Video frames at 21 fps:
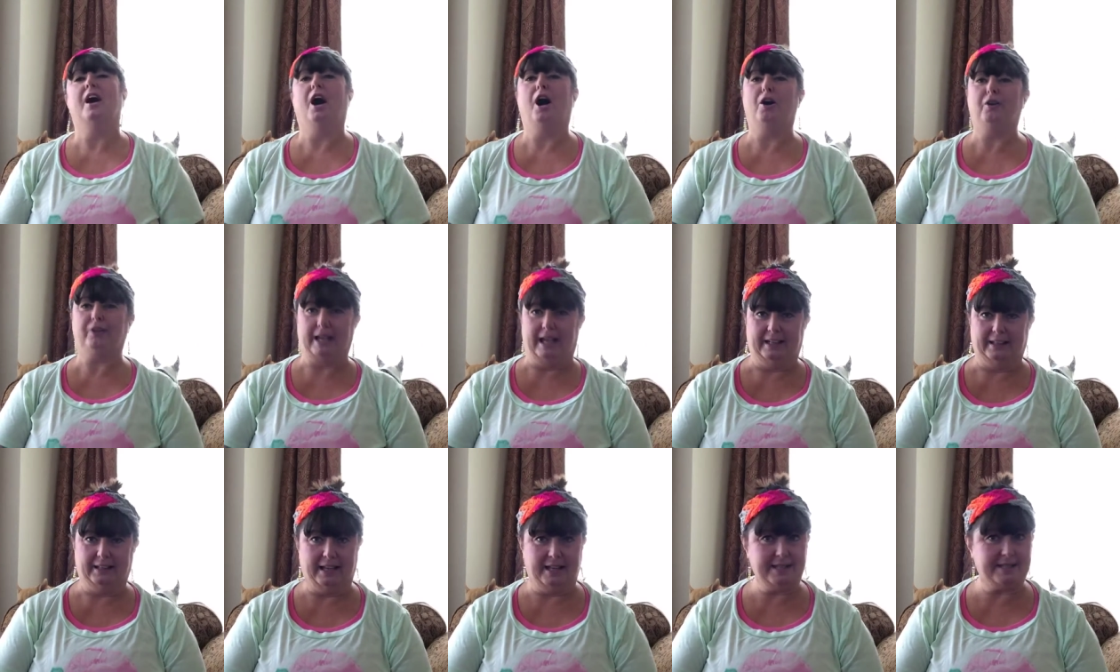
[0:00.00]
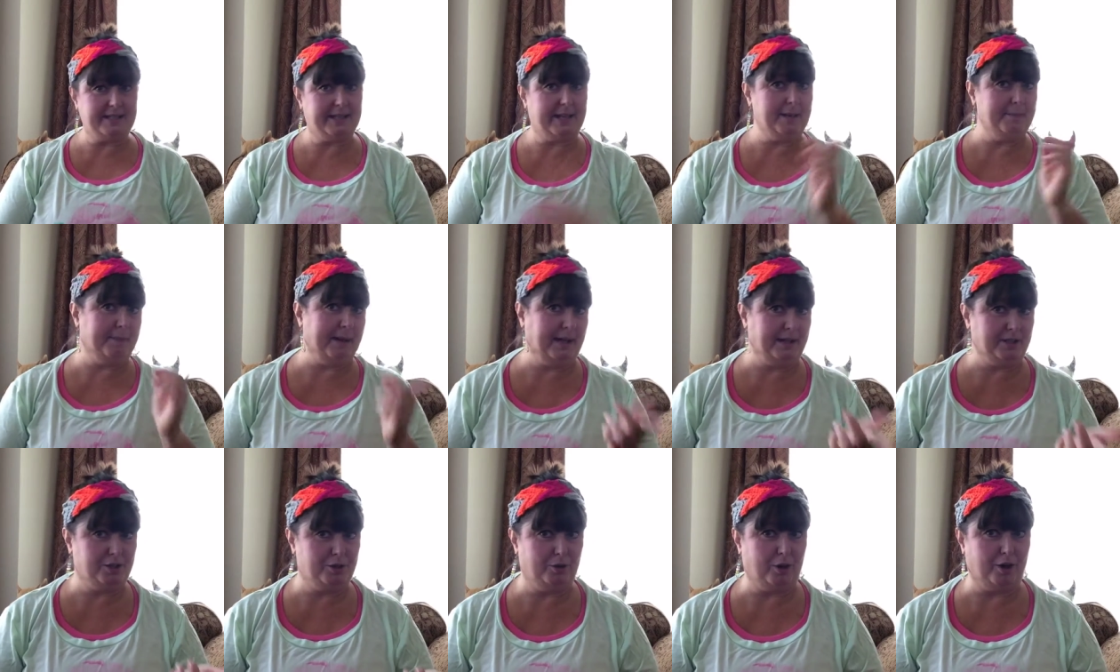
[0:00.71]
Okay, let's get
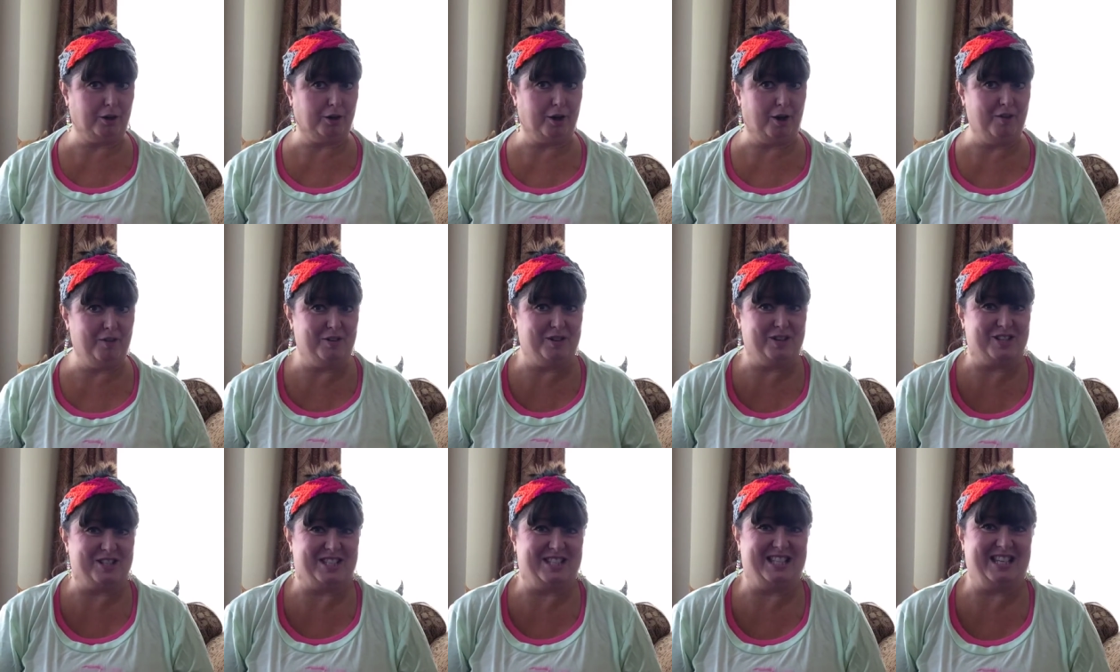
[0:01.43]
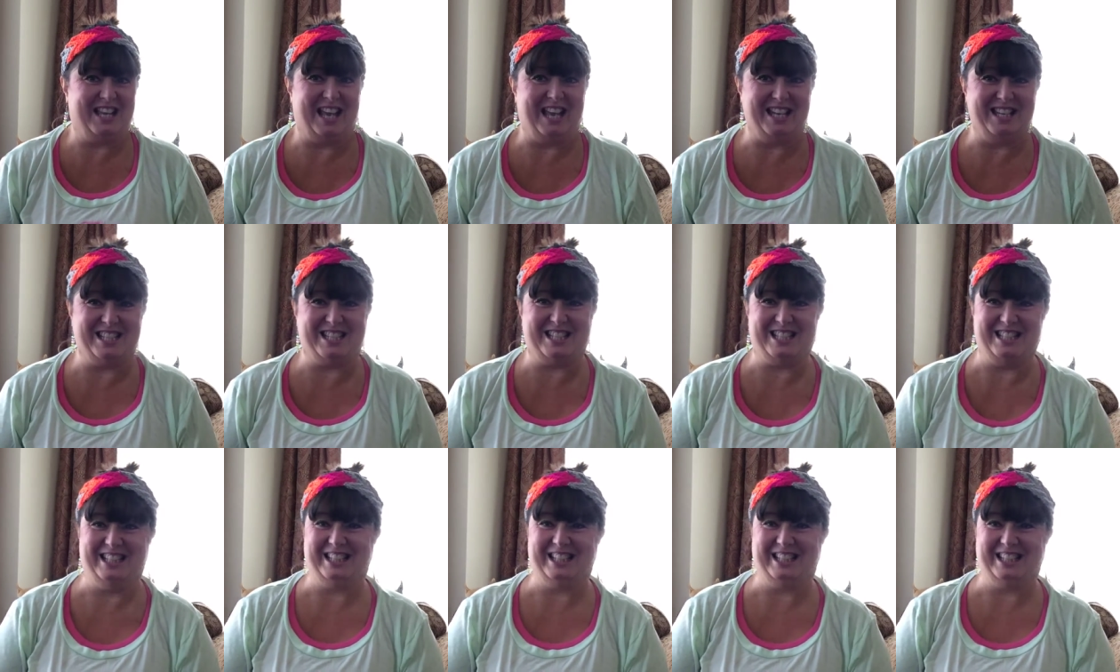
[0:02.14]
back to our conversation